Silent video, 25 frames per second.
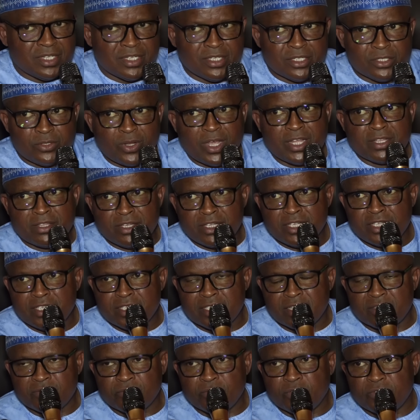So I think
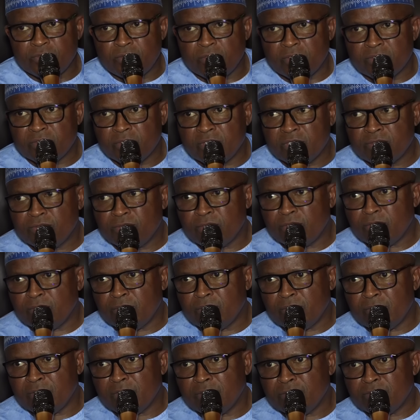this is food for thought for
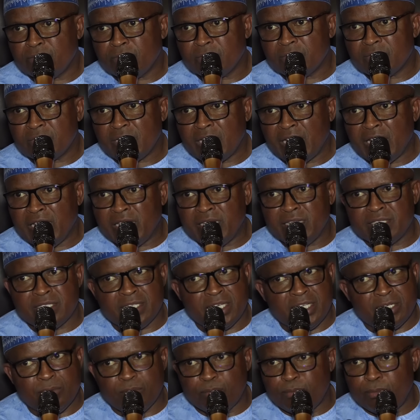all of us. I
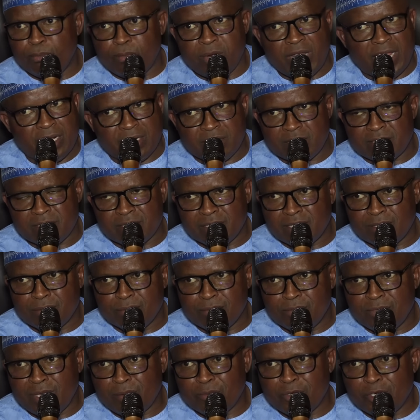say it blunt.
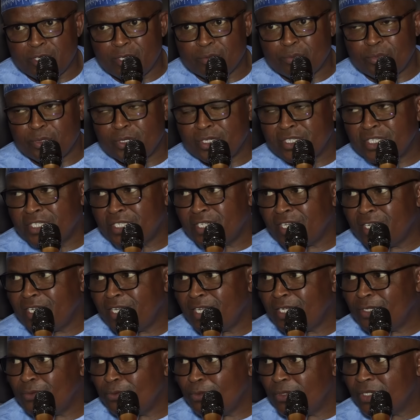Me, I'm not a politician
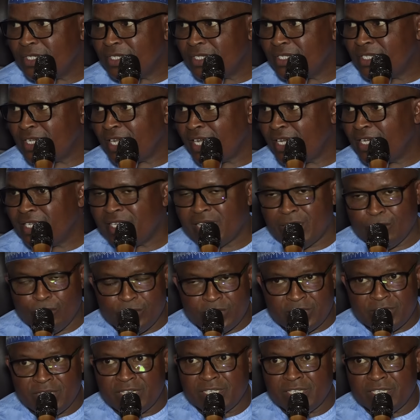that would hide. I will say